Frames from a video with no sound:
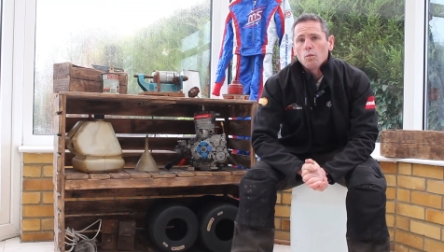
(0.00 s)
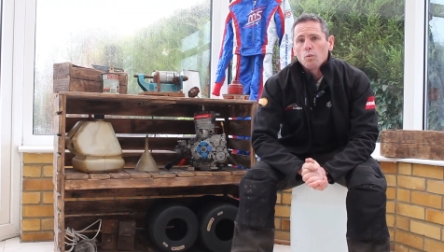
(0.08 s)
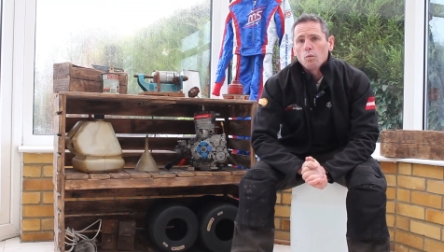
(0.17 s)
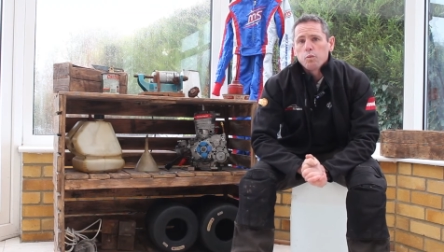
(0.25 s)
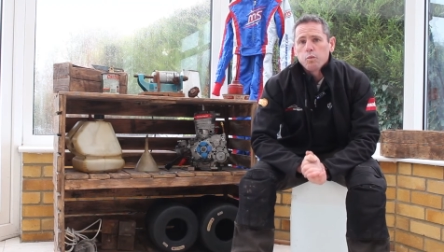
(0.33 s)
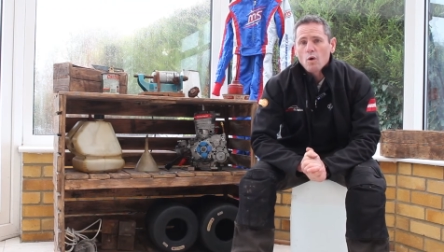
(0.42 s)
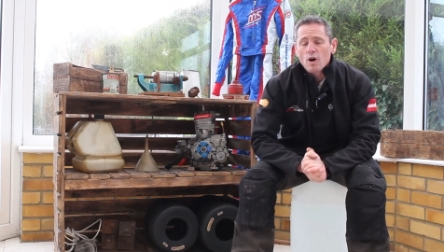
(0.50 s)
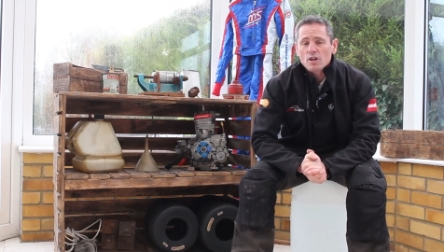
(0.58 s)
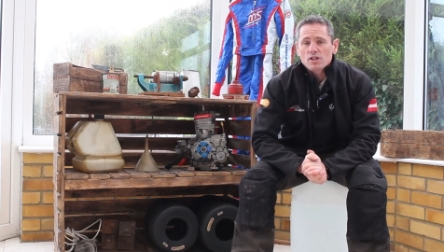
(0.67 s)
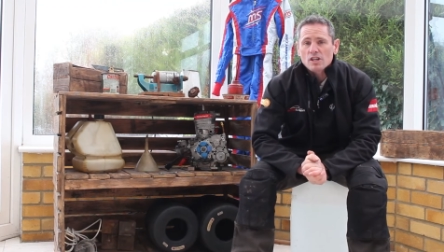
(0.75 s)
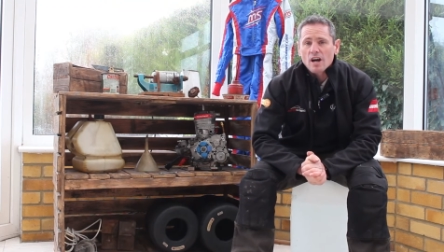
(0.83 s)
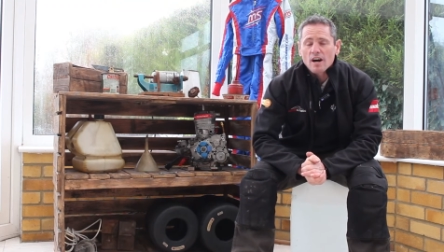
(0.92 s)

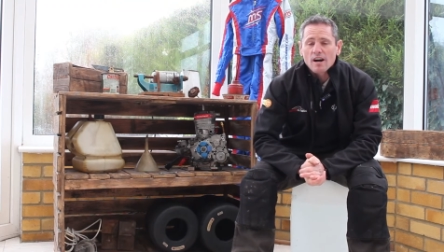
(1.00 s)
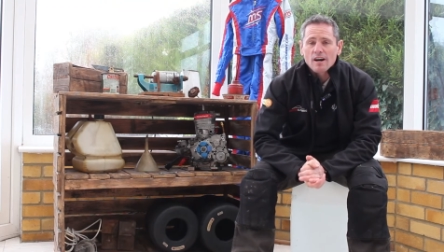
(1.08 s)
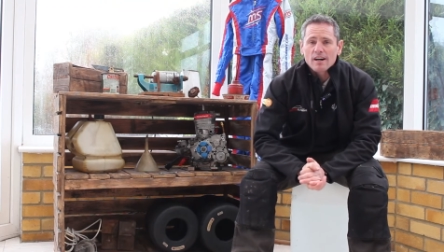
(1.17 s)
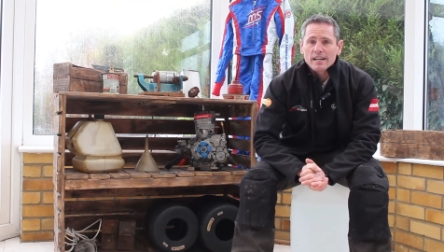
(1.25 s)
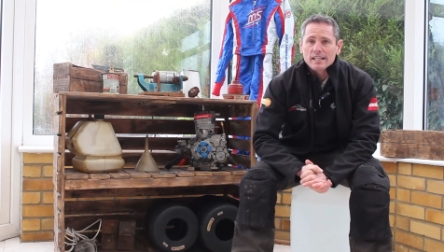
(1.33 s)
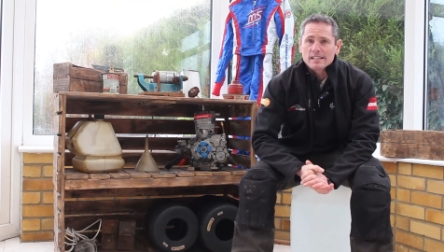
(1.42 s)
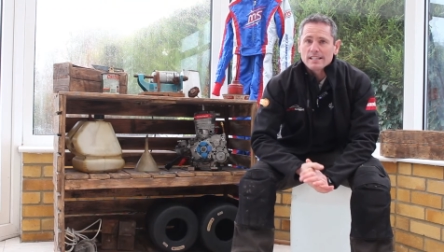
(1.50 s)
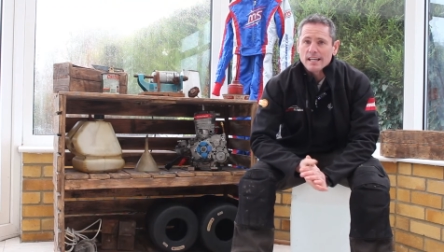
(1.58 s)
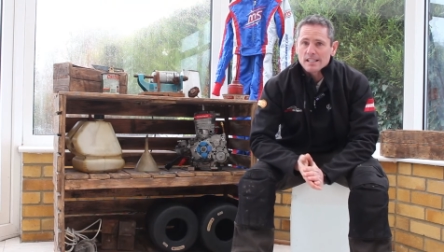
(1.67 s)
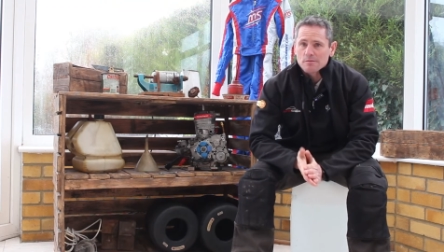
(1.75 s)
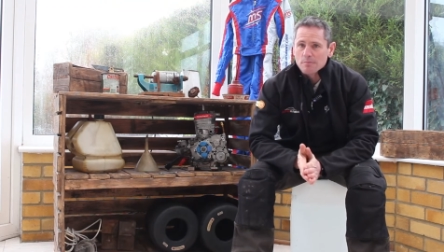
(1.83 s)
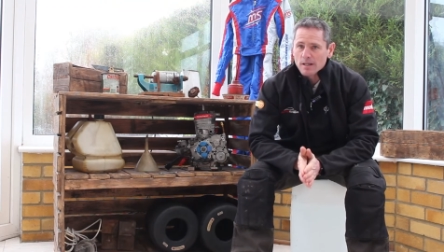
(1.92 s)
what I
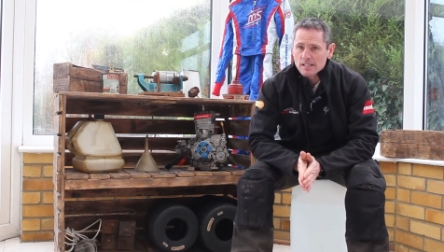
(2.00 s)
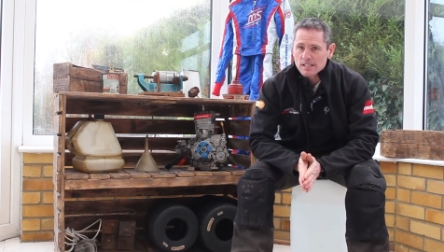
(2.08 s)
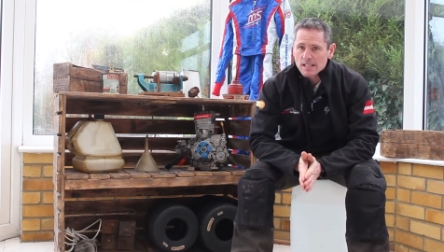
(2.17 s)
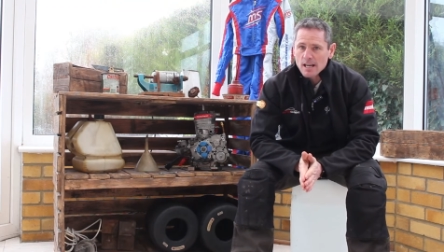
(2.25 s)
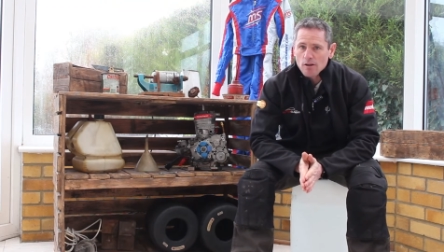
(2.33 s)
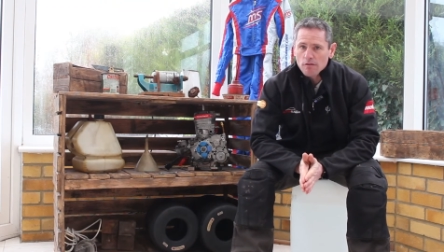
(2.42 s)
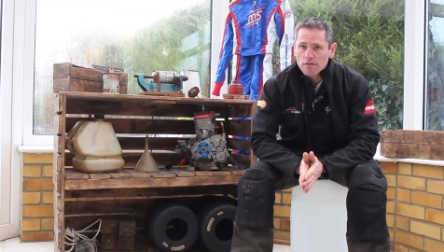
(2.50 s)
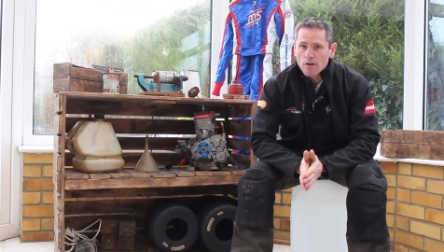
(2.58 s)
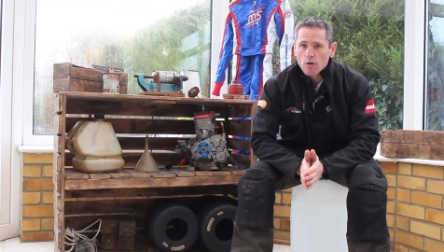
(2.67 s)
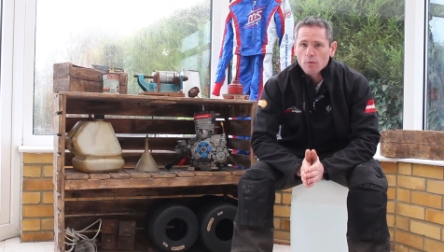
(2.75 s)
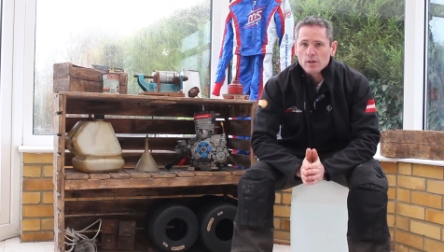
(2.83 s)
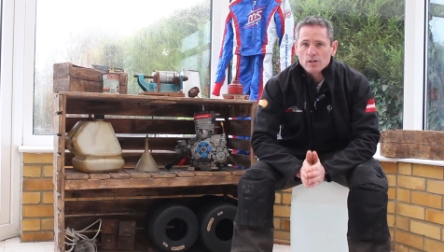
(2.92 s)
did
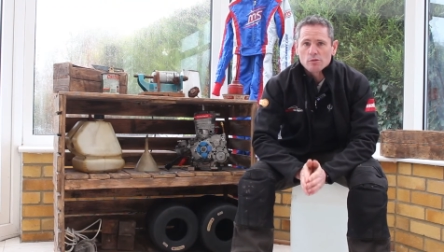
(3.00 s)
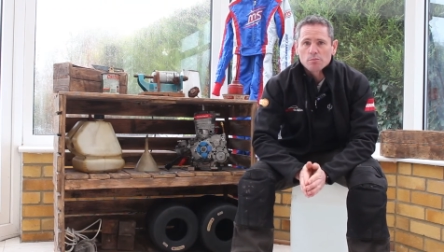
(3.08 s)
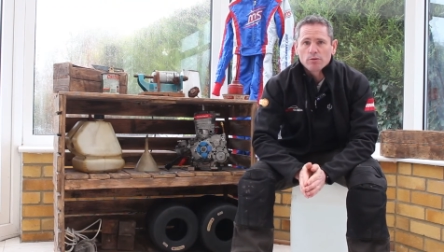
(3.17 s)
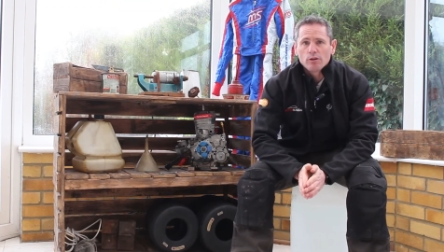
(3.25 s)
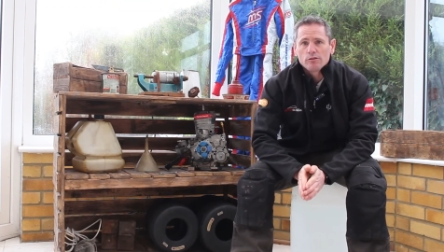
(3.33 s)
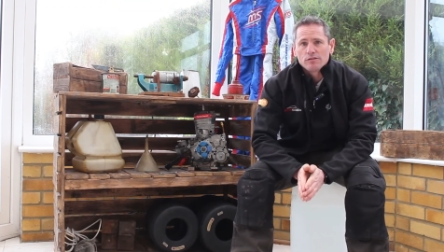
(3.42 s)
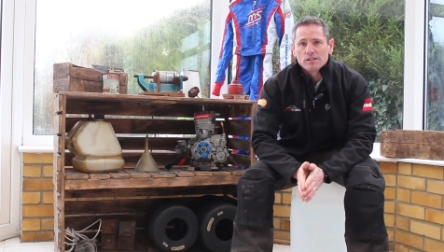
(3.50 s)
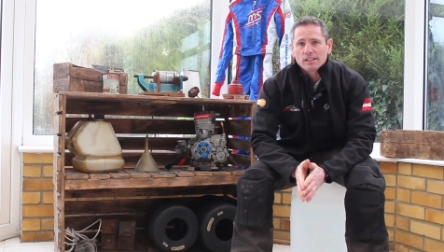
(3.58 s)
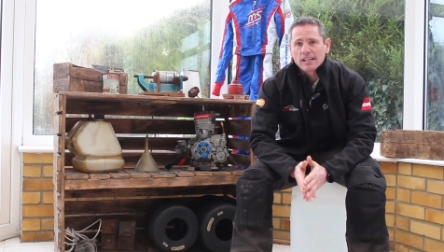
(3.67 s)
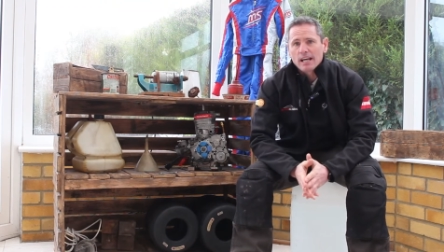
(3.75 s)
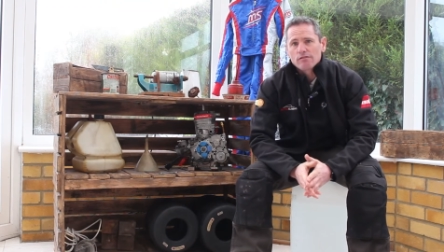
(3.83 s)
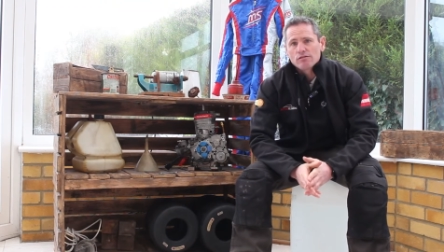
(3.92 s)
myself, which has proven
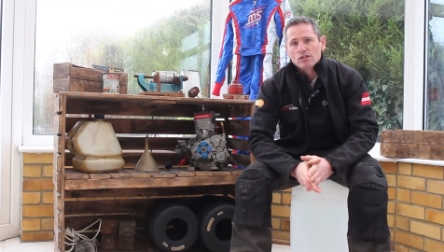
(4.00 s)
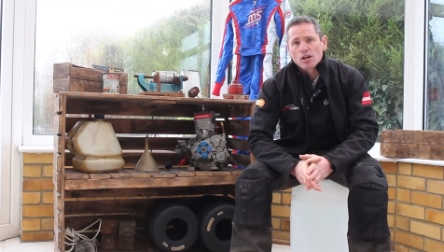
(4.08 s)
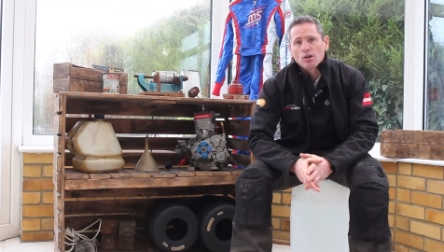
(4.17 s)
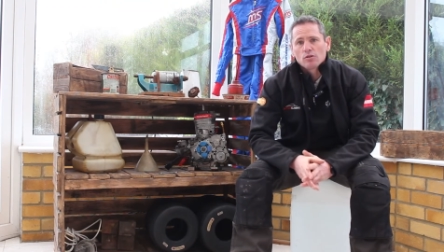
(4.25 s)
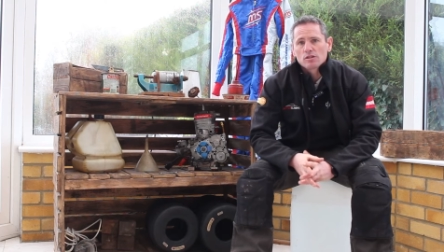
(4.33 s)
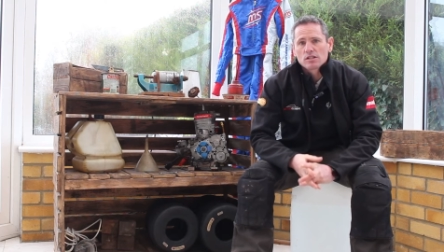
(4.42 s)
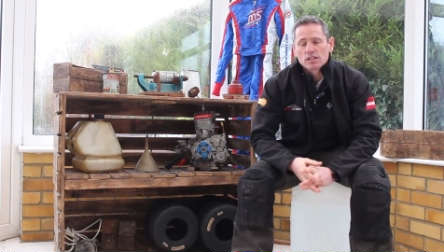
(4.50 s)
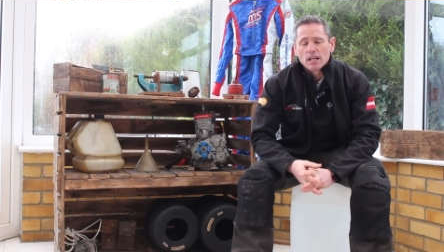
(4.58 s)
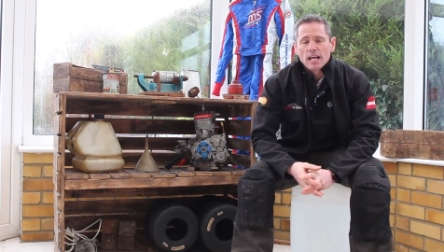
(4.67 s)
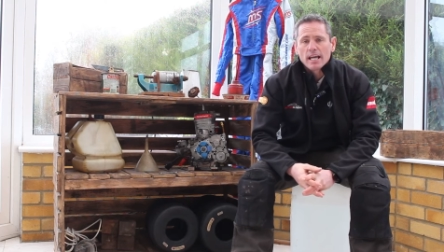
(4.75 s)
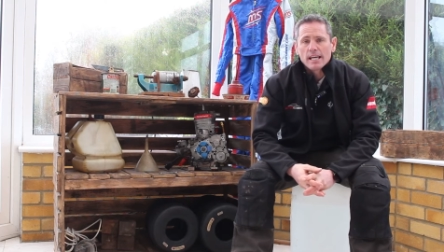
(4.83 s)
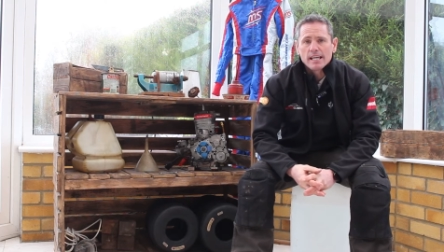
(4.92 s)
to get
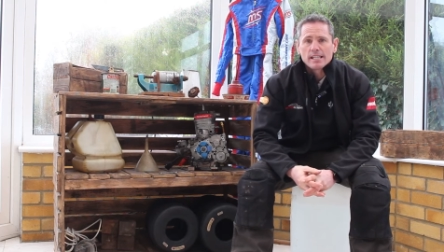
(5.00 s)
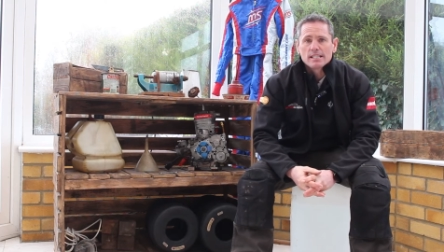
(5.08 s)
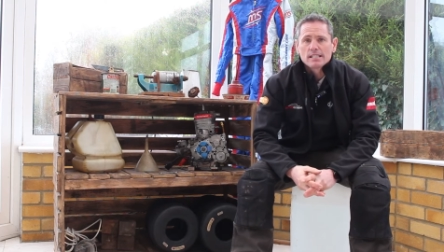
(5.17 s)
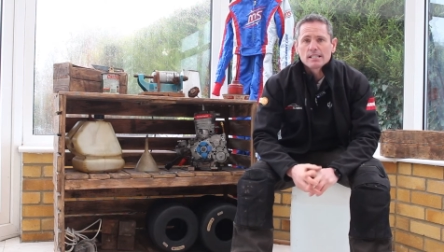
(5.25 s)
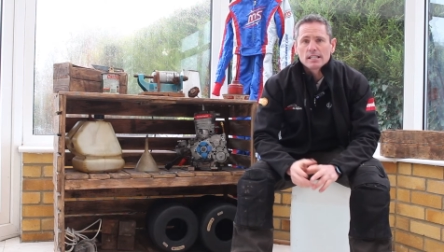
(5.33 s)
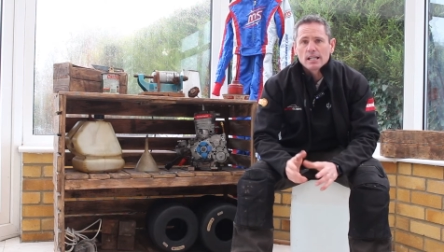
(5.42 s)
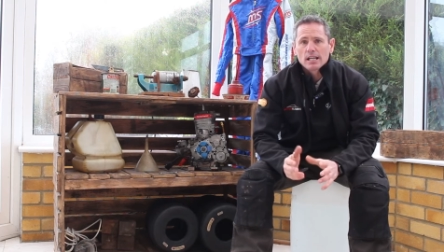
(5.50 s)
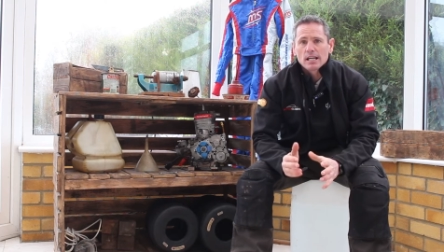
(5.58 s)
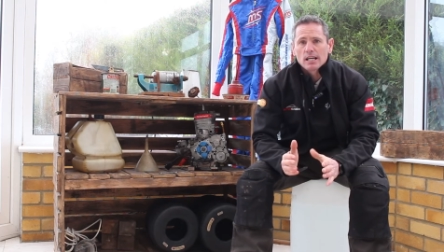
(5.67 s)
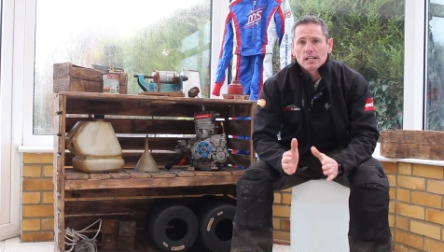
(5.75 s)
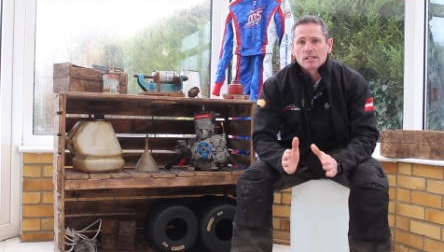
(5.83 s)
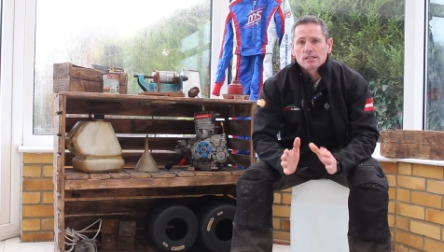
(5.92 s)
results, is
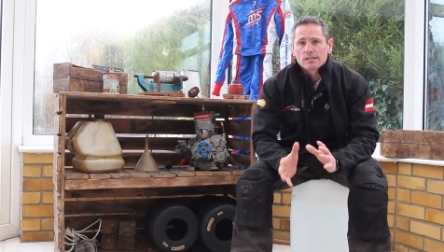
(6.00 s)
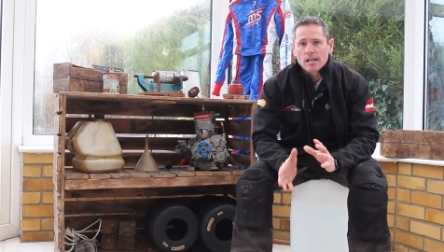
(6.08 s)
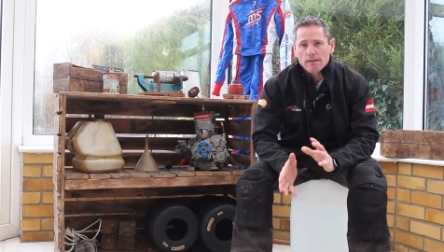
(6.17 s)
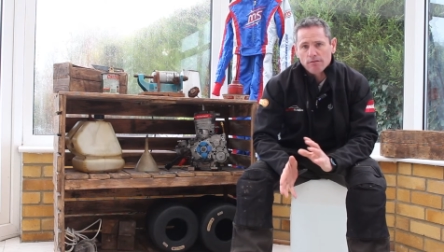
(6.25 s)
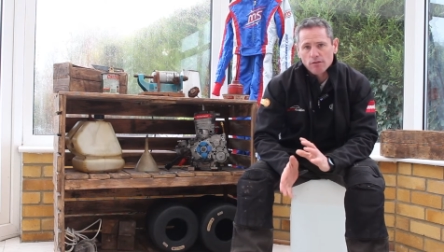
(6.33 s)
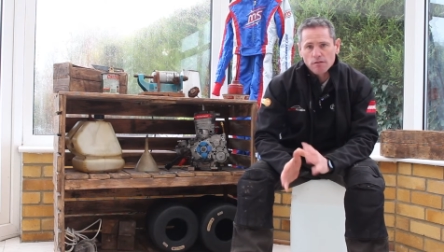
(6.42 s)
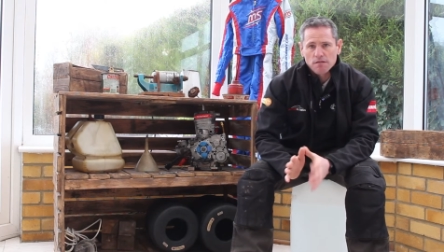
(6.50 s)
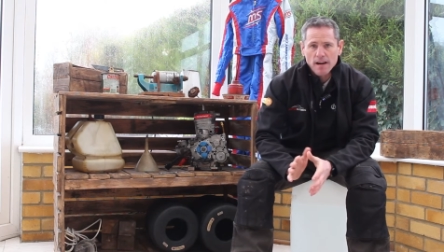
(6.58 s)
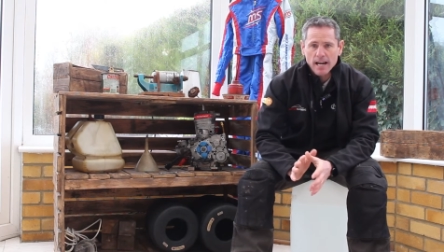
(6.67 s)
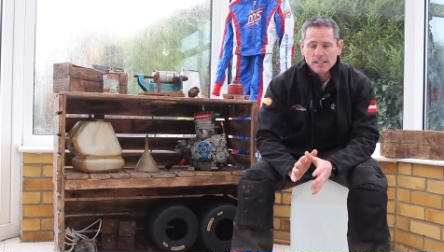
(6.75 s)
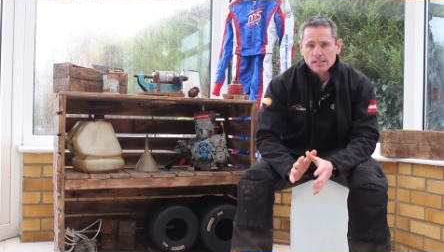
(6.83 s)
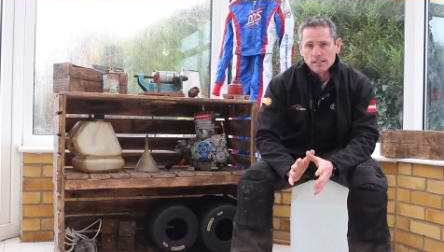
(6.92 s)
several
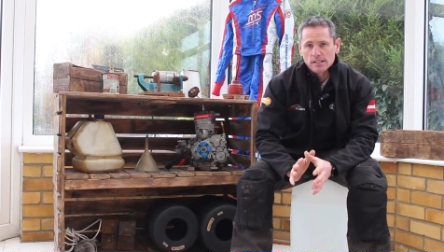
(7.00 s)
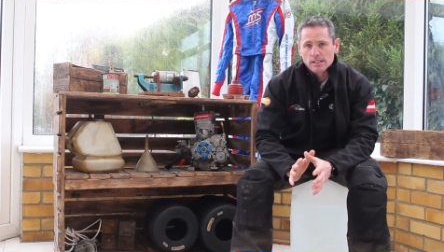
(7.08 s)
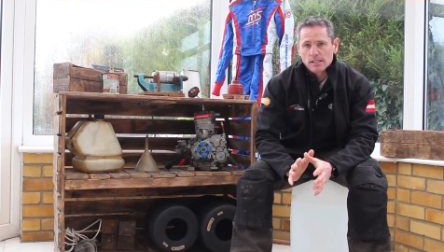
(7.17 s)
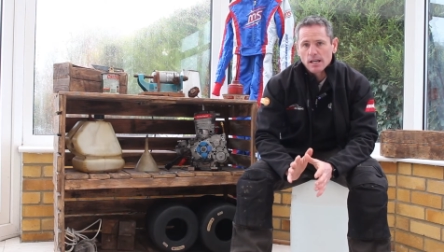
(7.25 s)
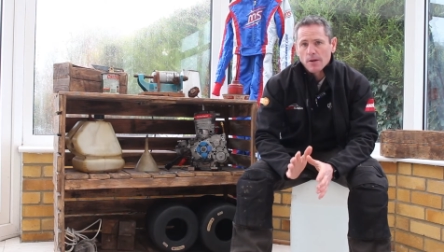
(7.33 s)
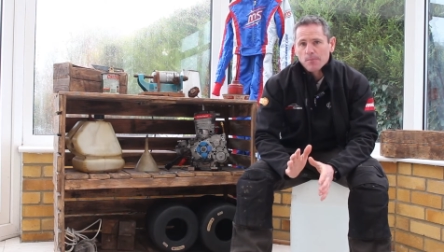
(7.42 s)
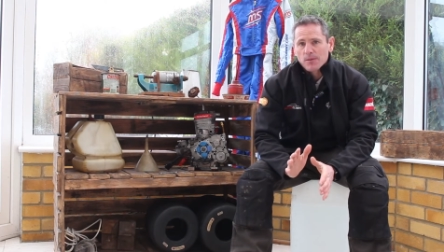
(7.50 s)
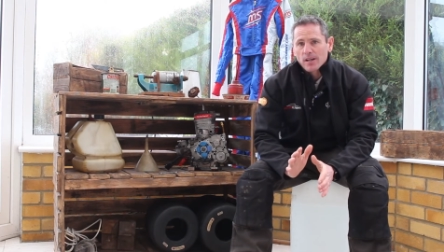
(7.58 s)
factors.